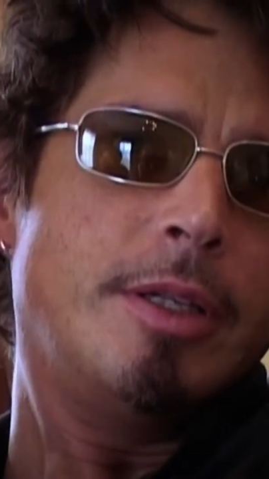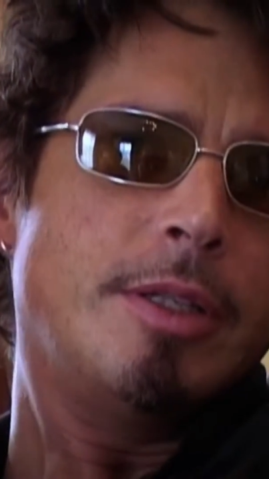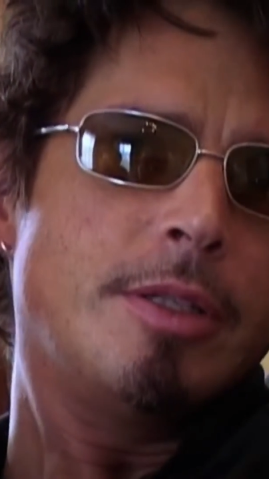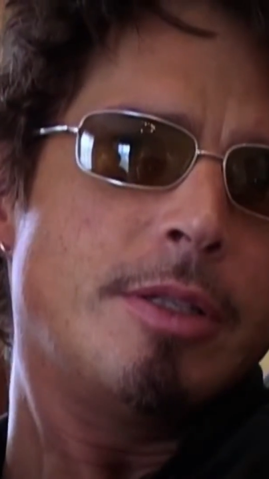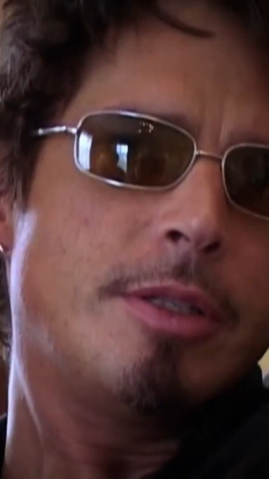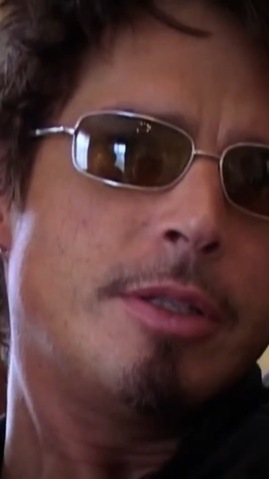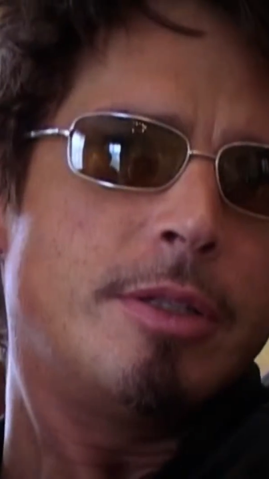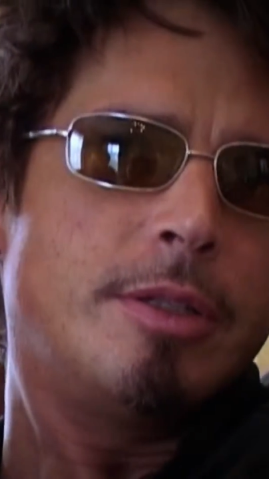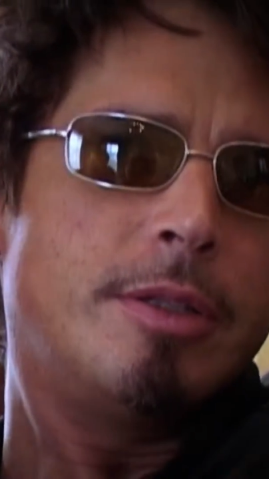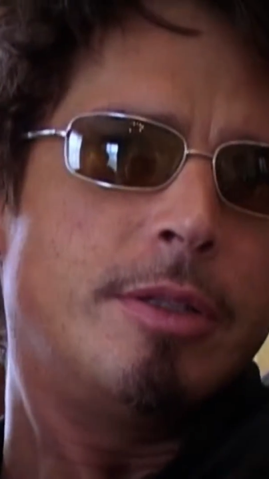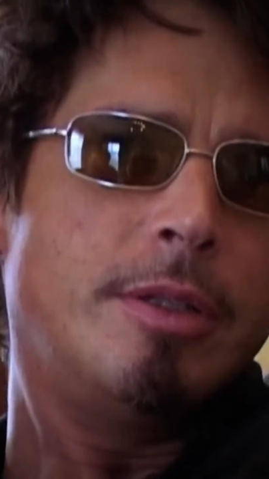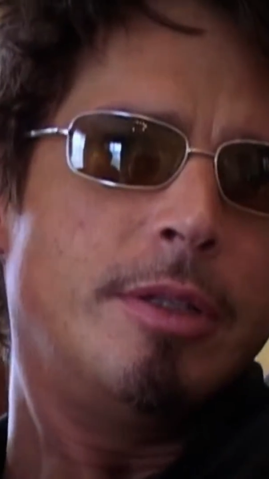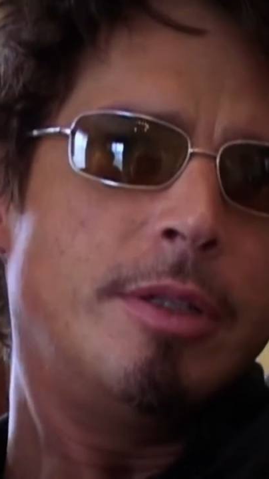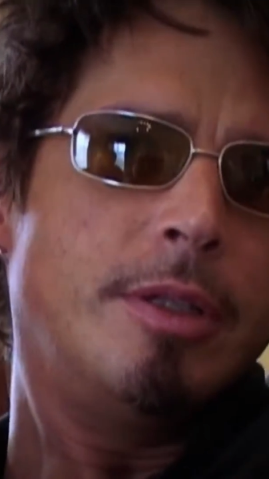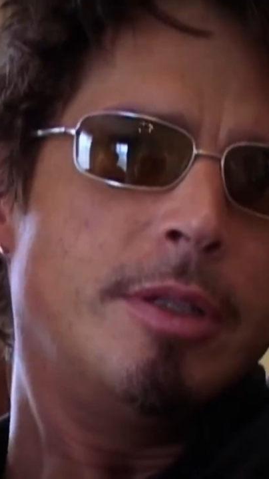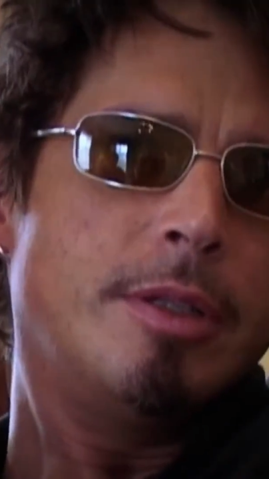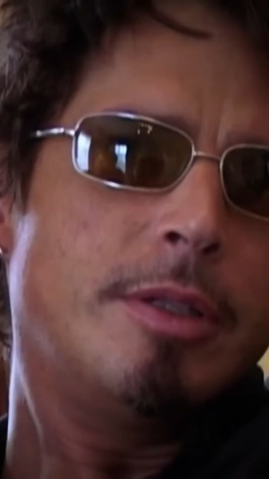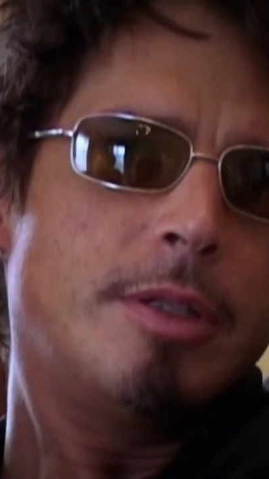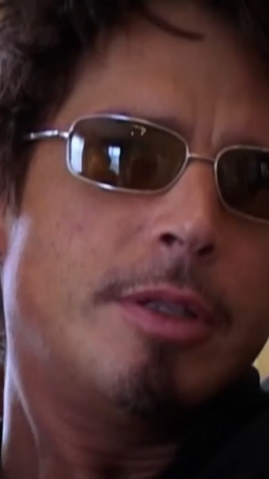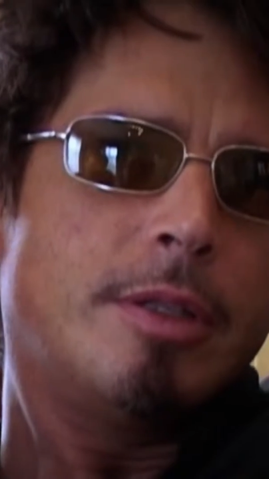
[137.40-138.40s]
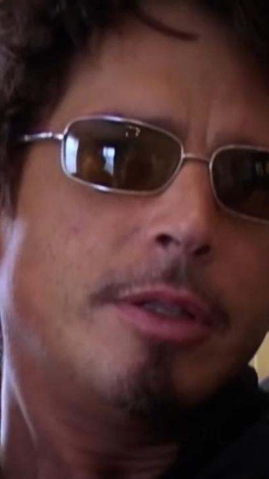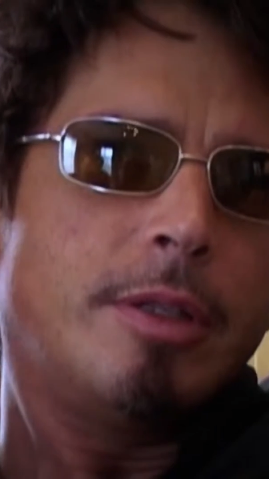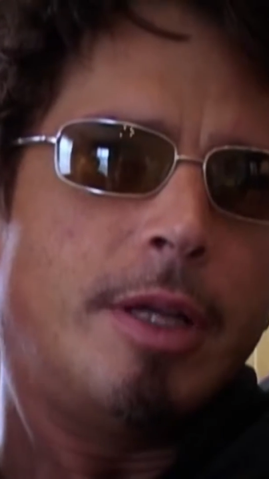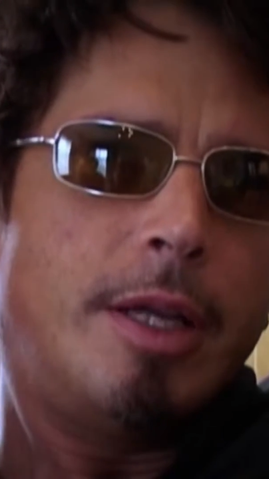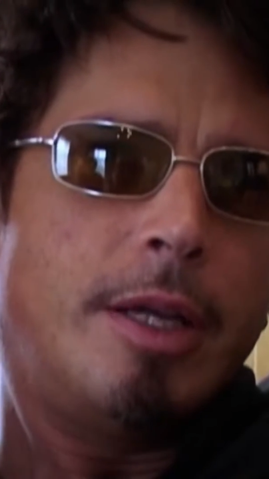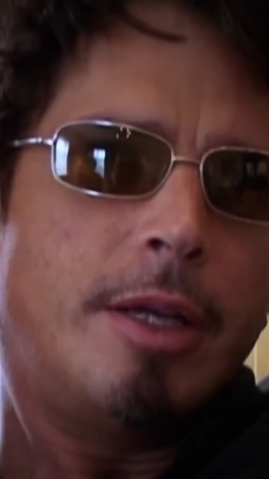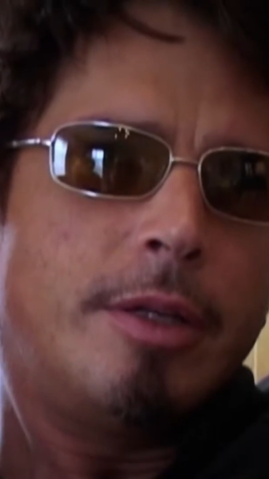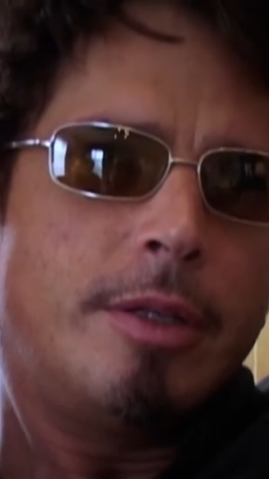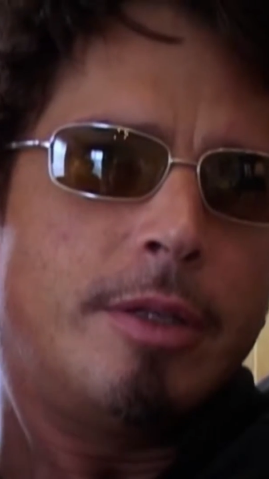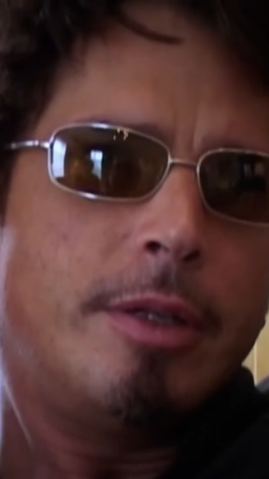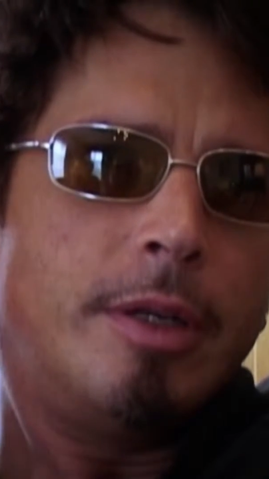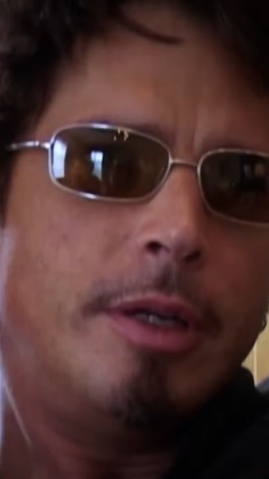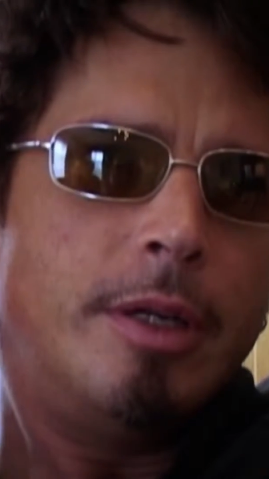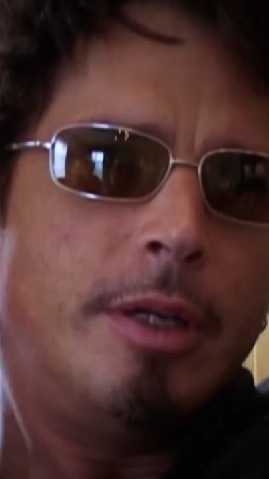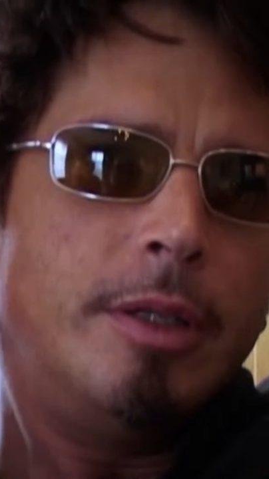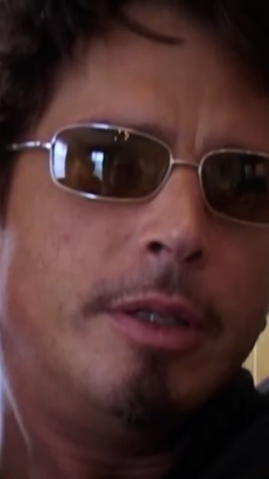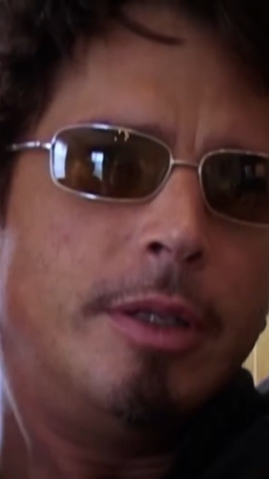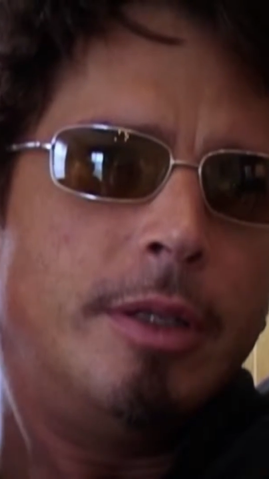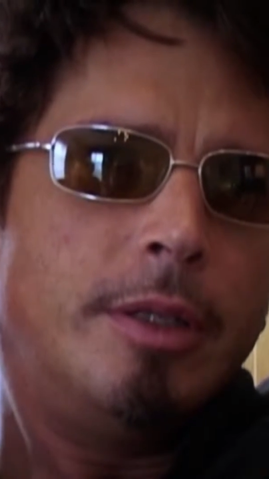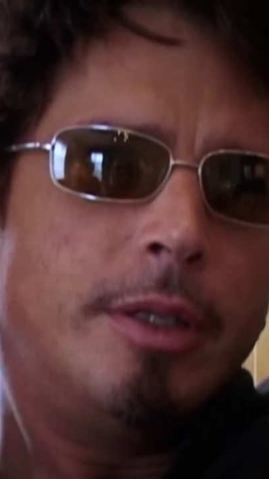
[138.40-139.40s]
is is like
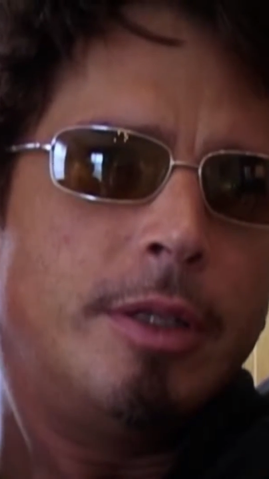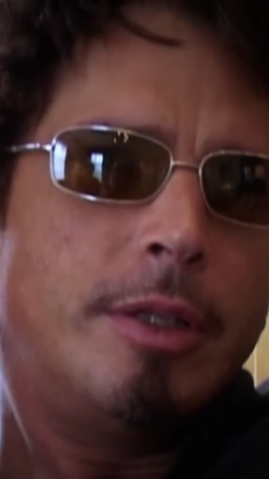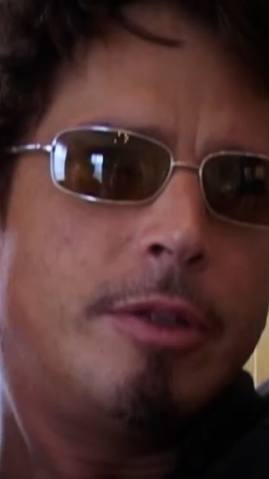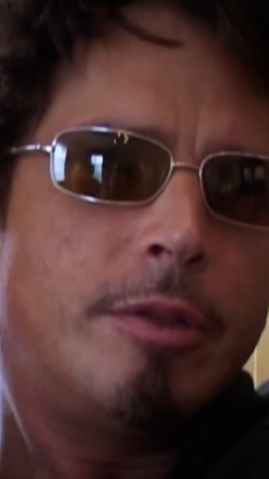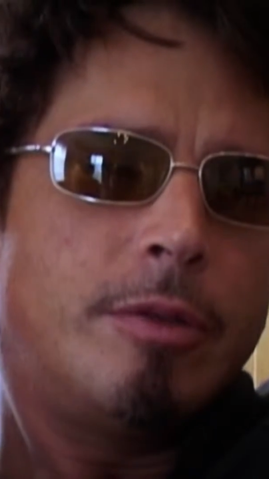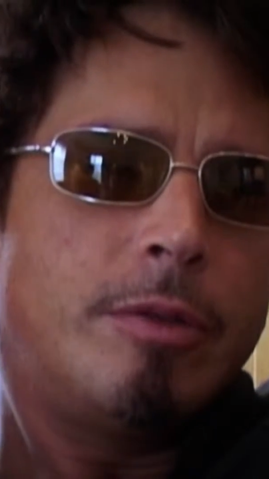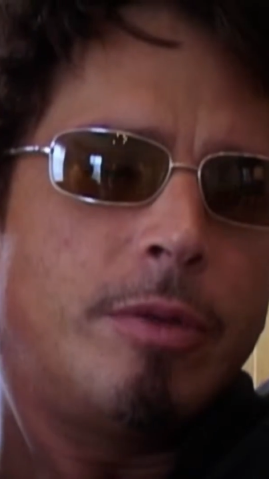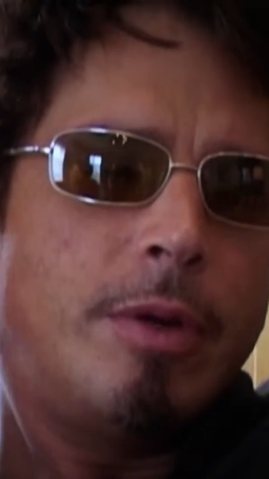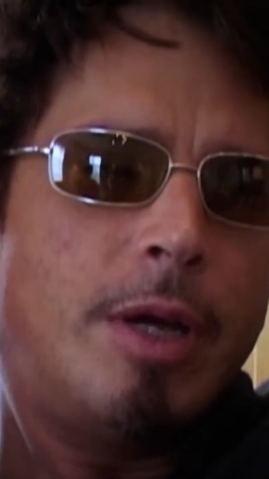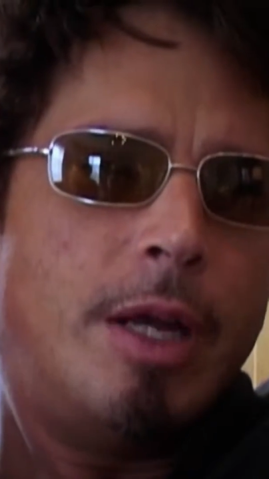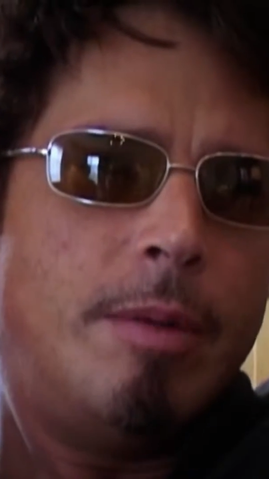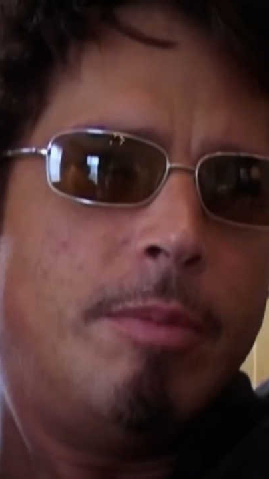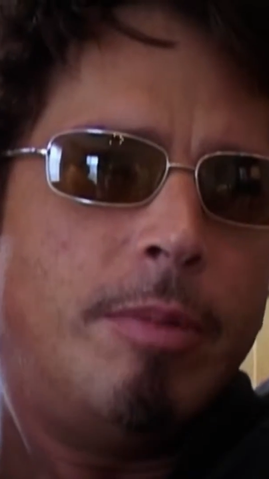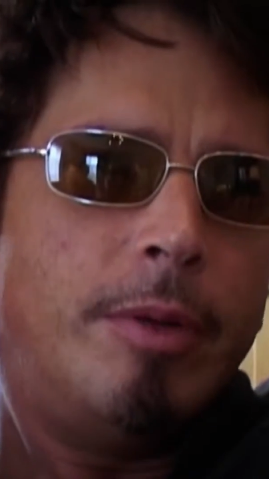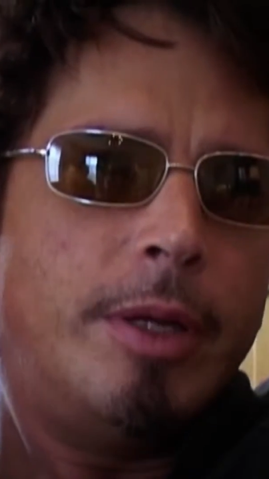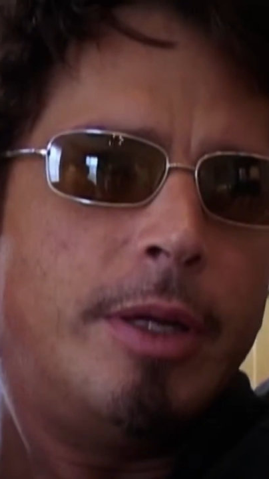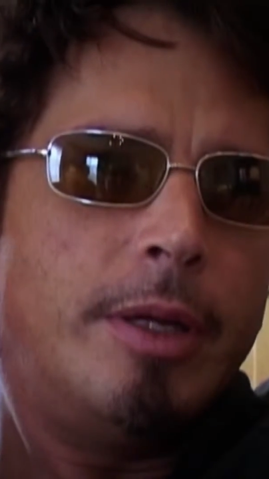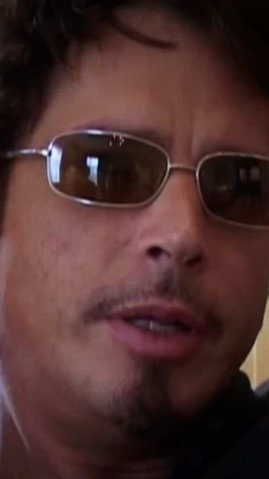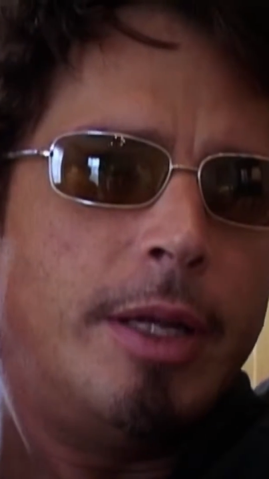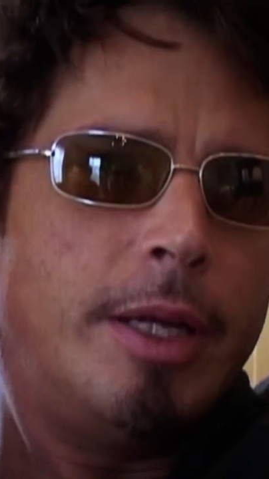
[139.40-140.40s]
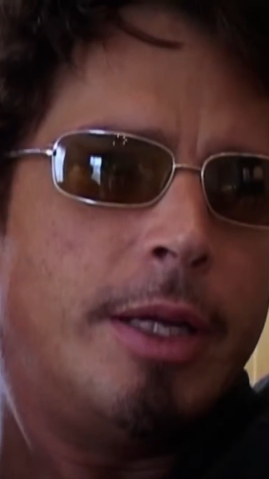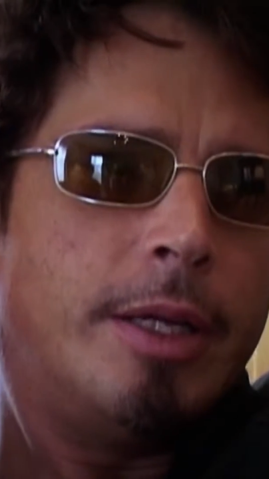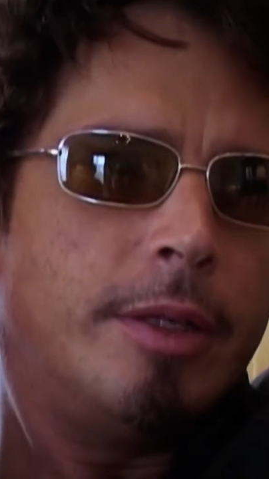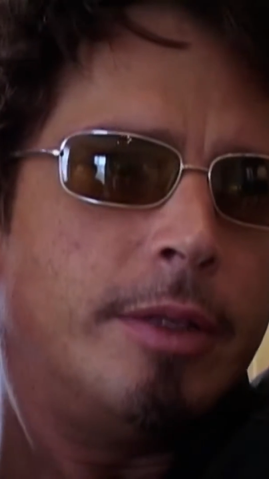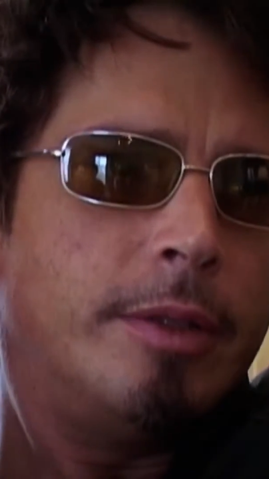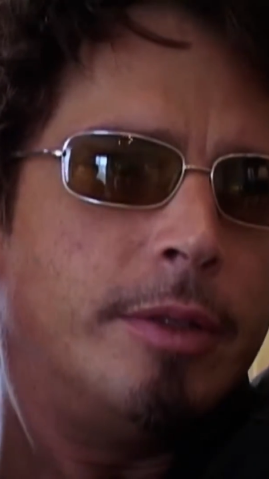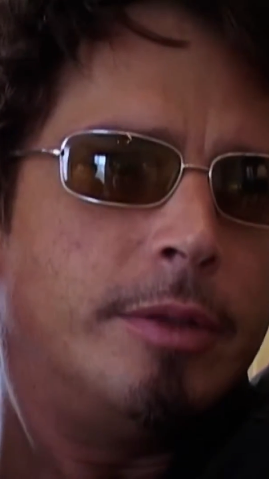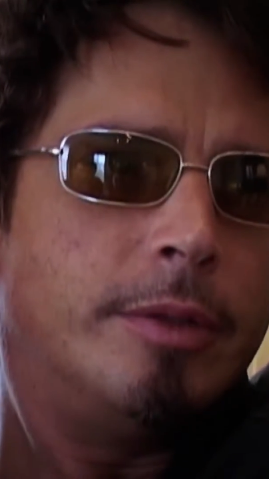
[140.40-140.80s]
incredibly like